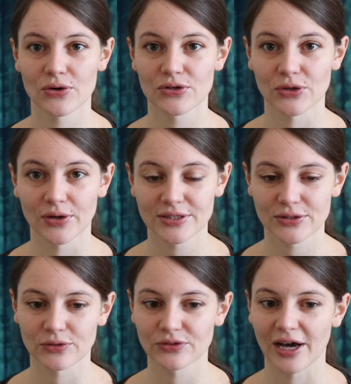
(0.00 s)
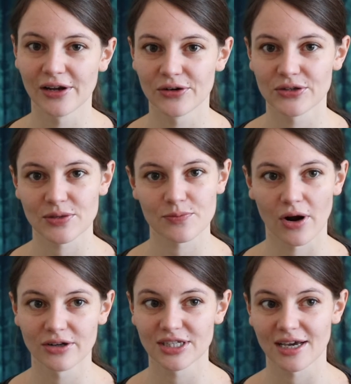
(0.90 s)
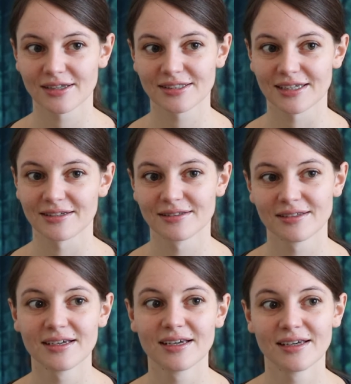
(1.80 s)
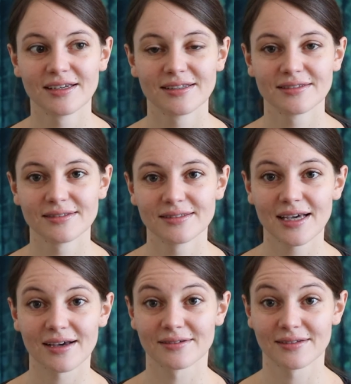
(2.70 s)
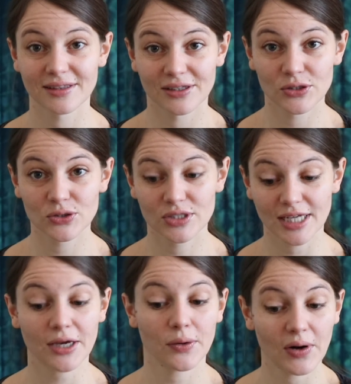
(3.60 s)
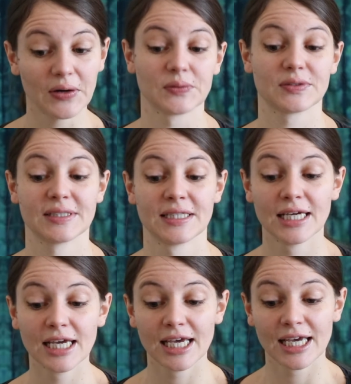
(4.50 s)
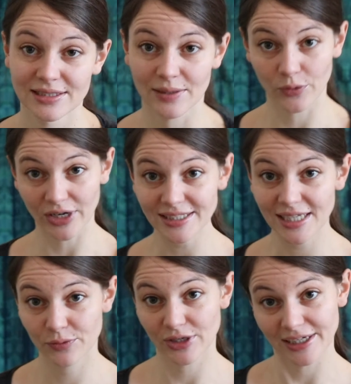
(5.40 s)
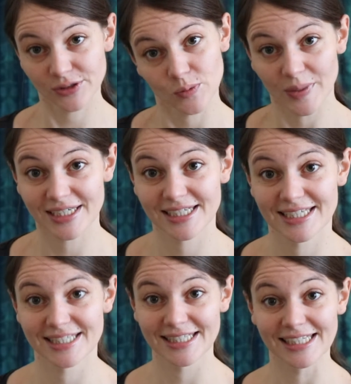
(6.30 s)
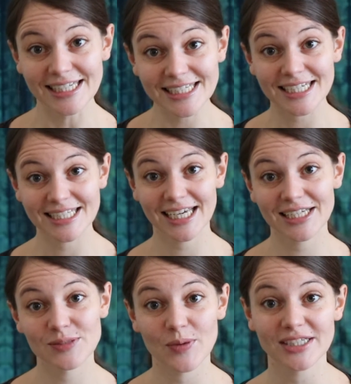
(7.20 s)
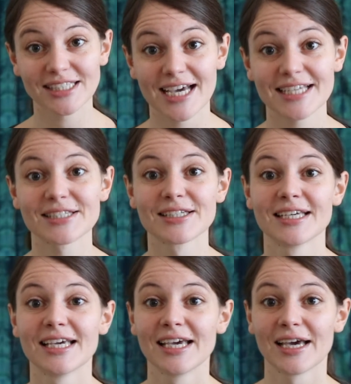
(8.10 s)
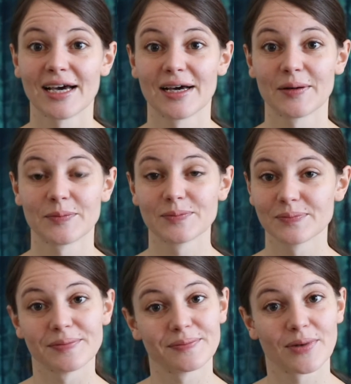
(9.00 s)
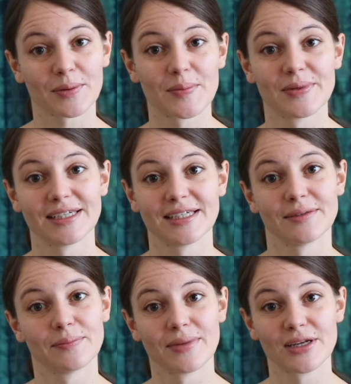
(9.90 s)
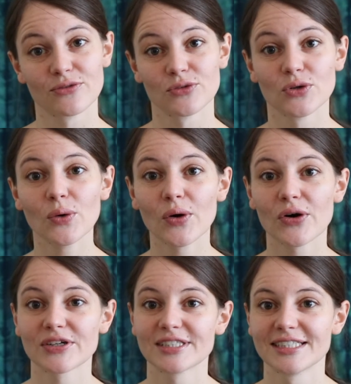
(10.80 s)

choice of colors and projects, and I think you should check her out. Someone else I would like to mention is the Ninja Chickens podcast. Probably many of you know her.